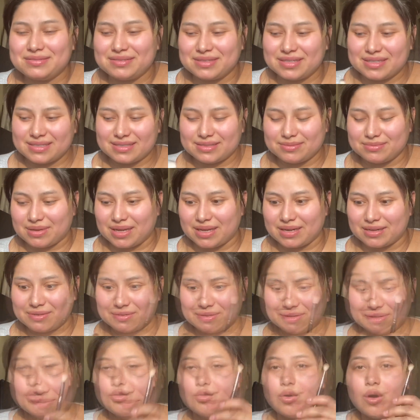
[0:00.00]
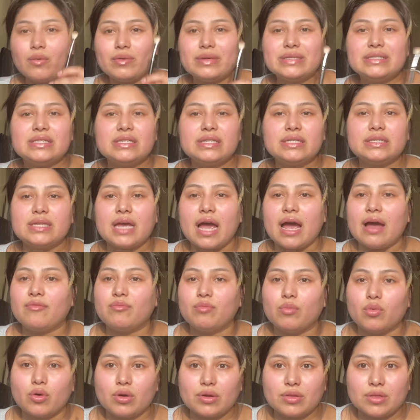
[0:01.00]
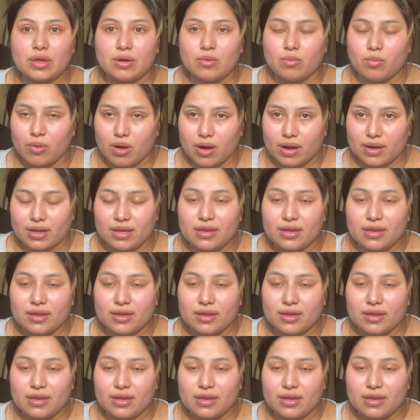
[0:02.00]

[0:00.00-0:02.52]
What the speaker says: Like, I don't know. You always need to have more than one.